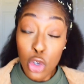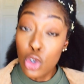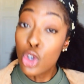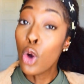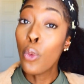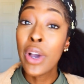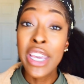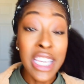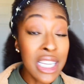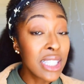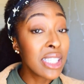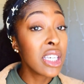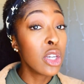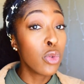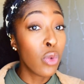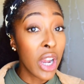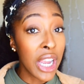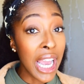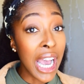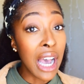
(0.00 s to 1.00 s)
you know what he did
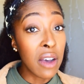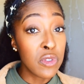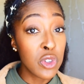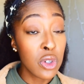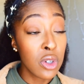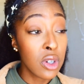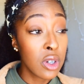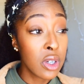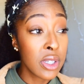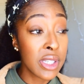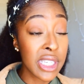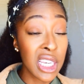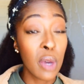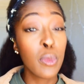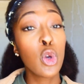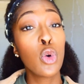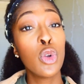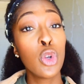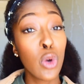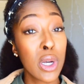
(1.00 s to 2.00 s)
right after
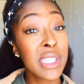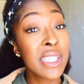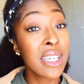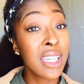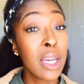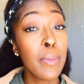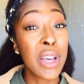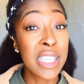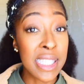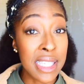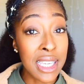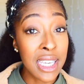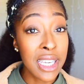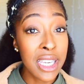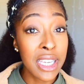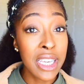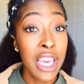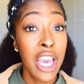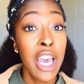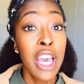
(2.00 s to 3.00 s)
Samuel anointed him as
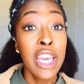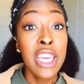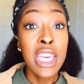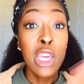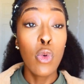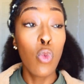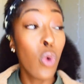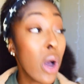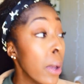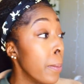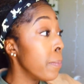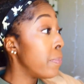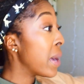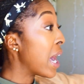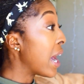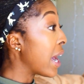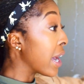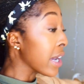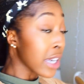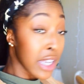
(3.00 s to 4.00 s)
king? He went
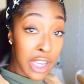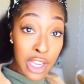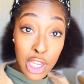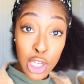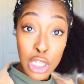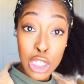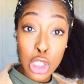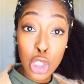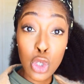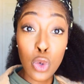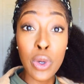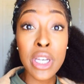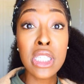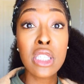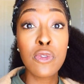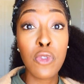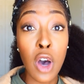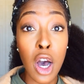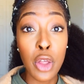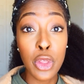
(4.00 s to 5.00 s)
back to
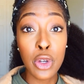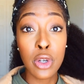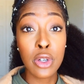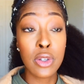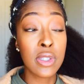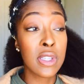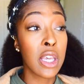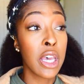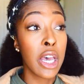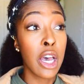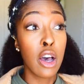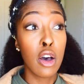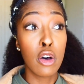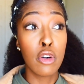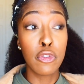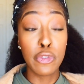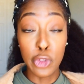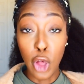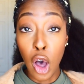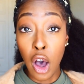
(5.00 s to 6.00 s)
his father's
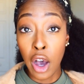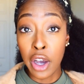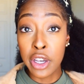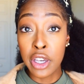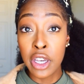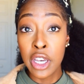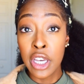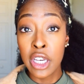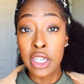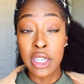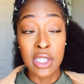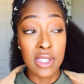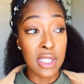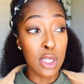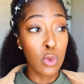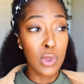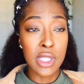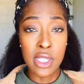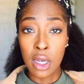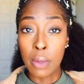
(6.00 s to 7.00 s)
flock, because
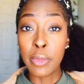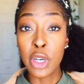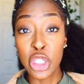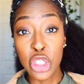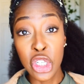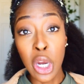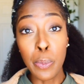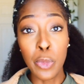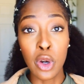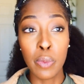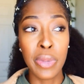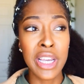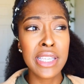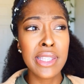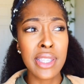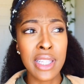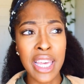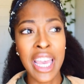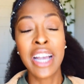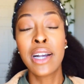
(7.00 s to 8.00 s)
he was um, a shepherd
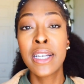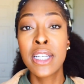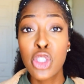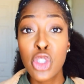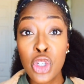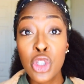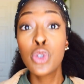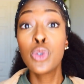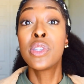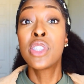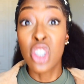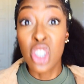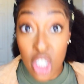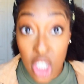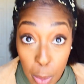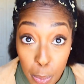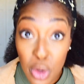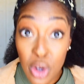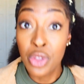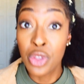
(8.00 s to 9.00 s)
basically, and continued to
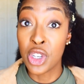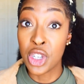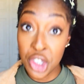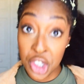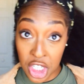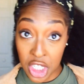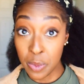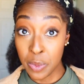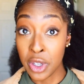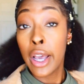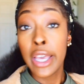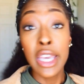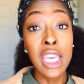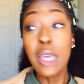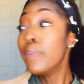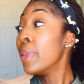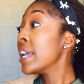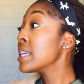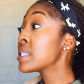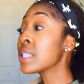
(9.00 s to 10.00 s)
shepherd the sheep.
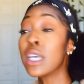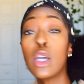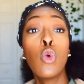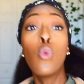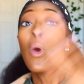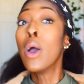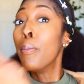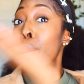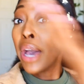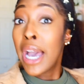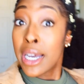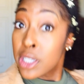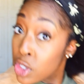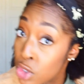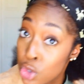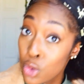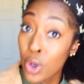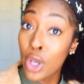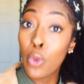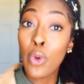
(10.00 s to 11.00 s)
He basically went back
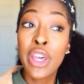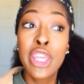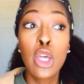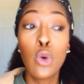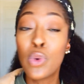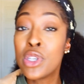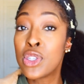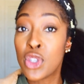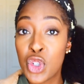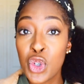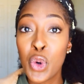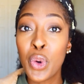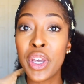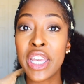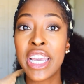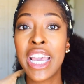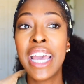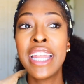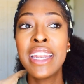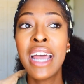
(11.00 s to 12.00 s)
to doing what he was
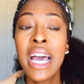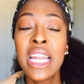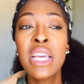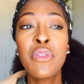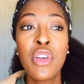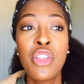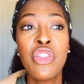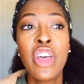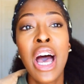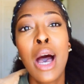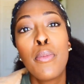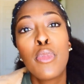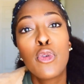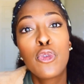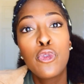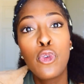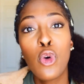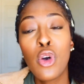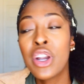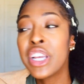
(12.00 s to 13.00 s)
doing. And not even that,
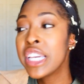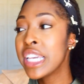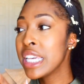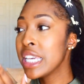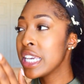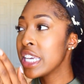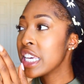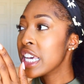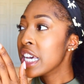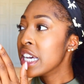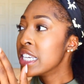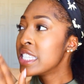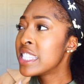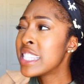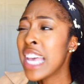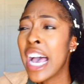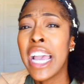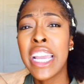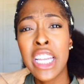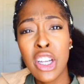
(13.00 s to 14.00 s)
before he
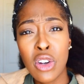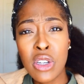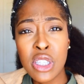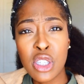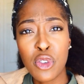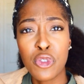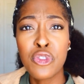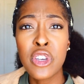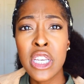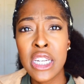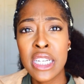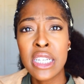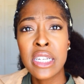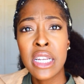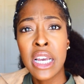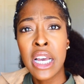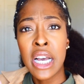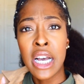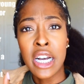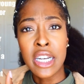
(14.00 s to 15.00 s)
sat here and
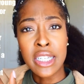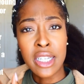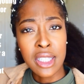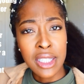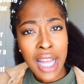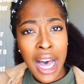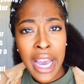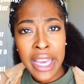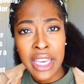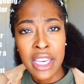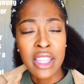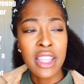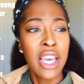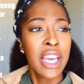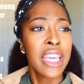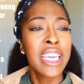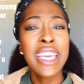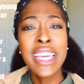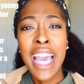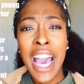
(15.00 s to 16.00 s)
defeated Goliath,
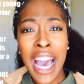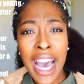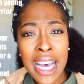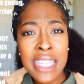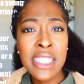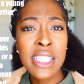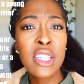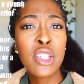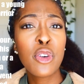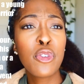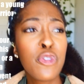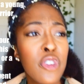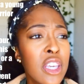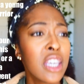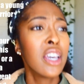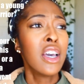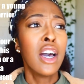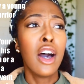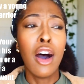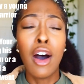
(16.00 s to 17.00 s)
he had to
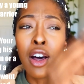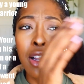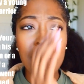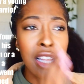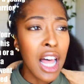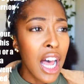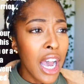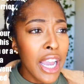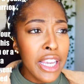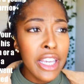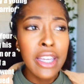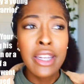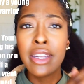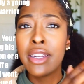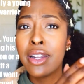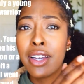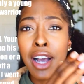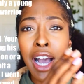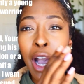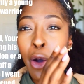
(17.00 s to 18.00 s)
defeat a
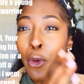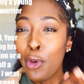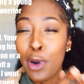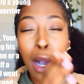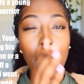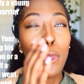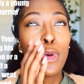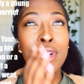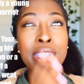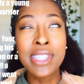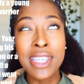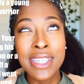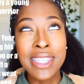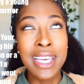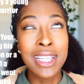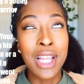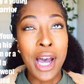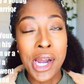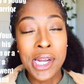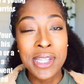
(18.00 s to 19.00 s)
lion, I I'm always gonna
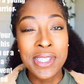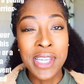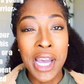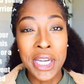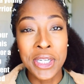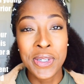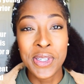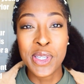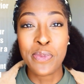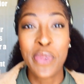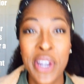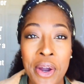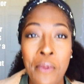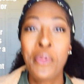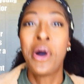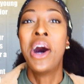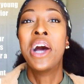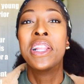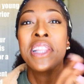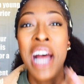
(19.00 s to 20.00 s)
say lion, tigers, and bear,
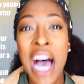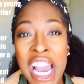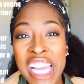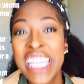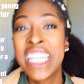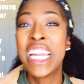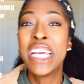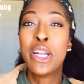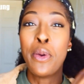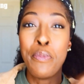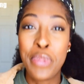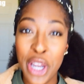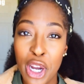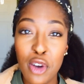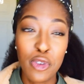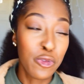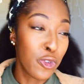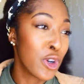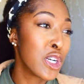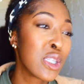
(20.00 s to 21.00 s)
but a lion and a
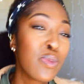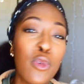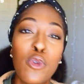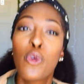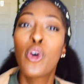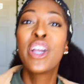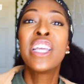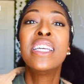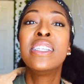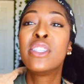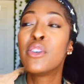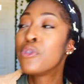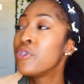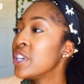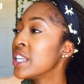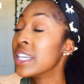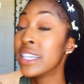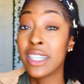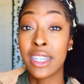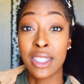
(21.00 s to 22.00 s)
bear first before he
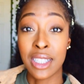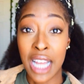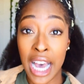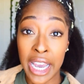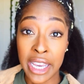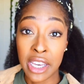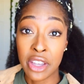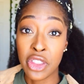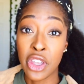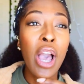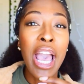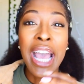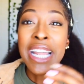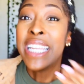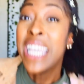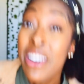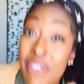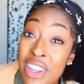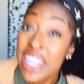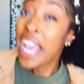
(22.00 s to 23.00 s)
defeated Goliath. And
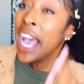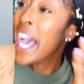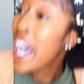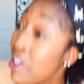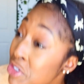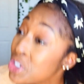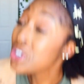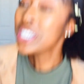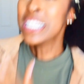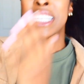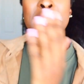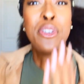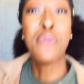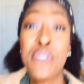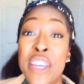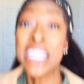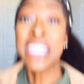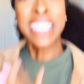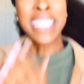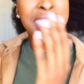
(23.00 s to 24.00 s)
even after he
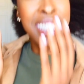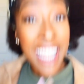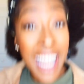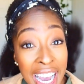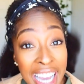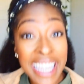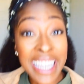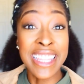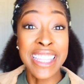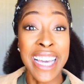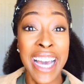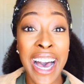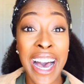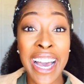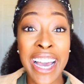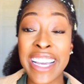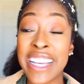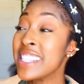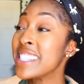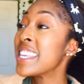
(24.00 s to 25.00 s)
defeated Goliath,
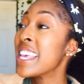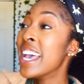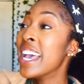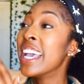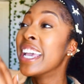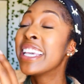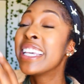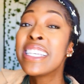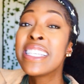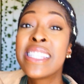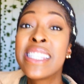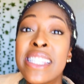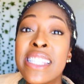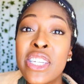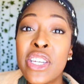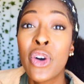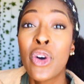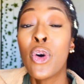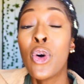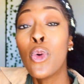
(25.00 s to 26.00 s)
guys, he
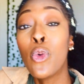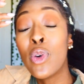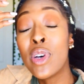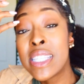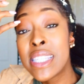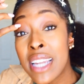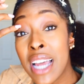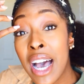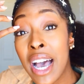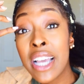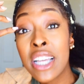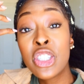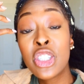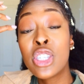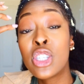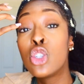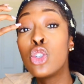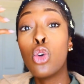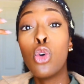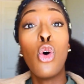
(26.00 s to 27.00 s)
still was not
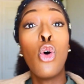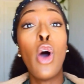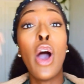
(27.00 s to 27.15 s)
just